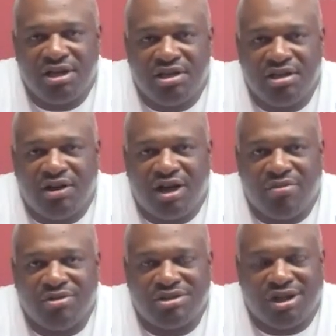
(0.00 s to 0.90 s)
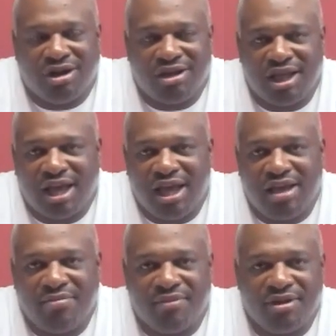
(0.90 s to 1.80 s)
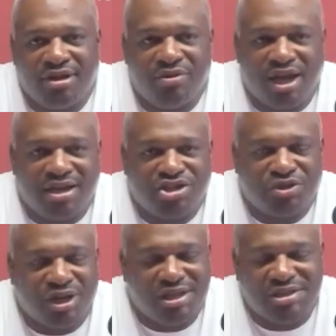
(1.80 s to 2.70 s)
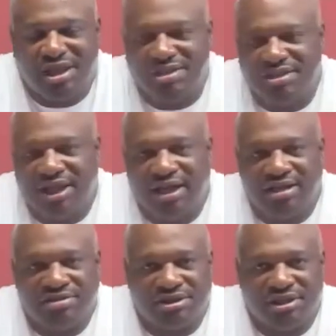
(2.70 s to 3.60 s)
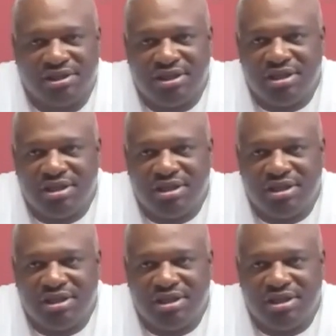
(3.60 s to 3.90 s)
We started the game. We kind of traded touchdowns and